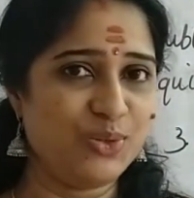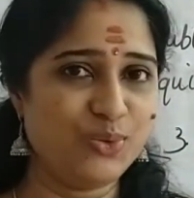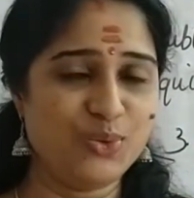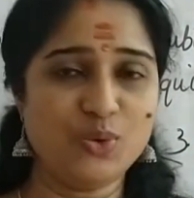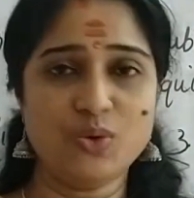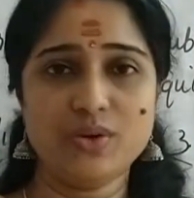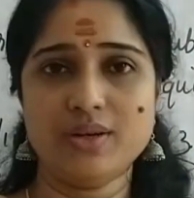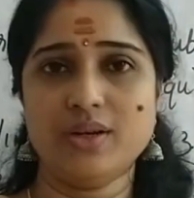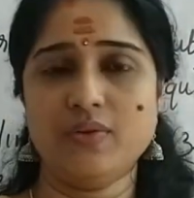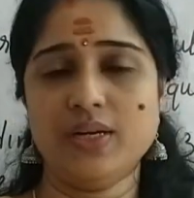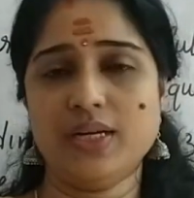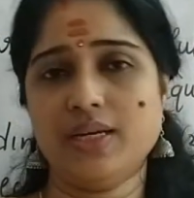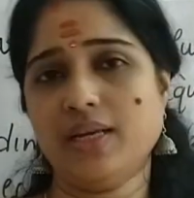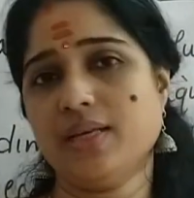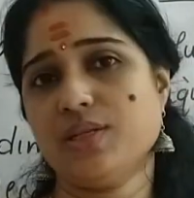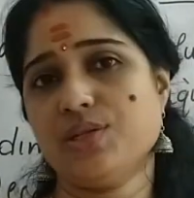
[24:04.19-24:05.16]

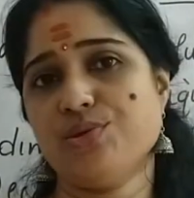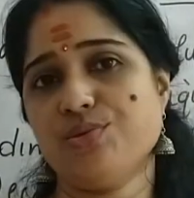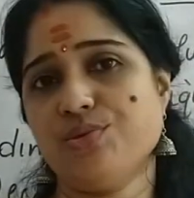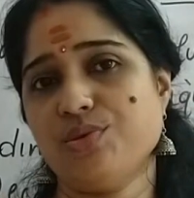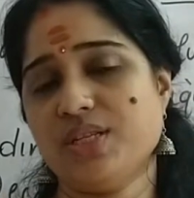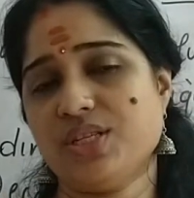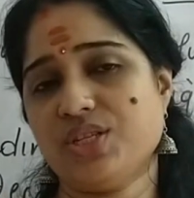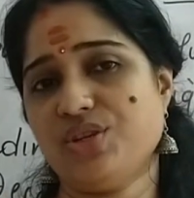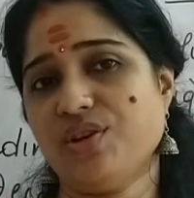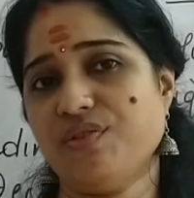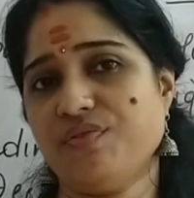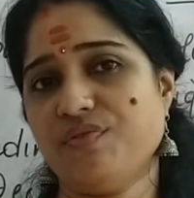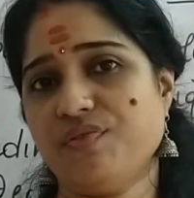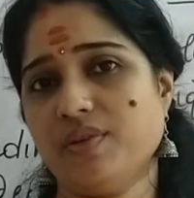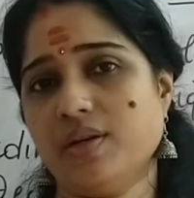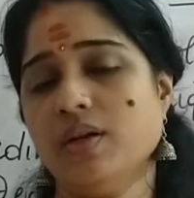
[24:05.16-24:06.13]
Nowadays instead
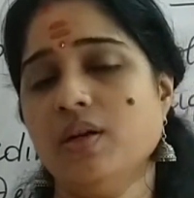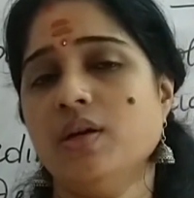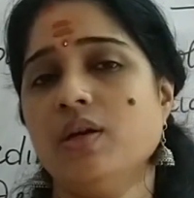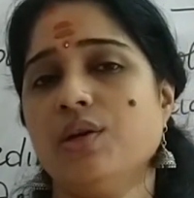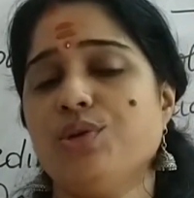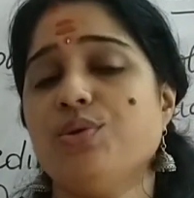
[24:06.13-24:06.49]
of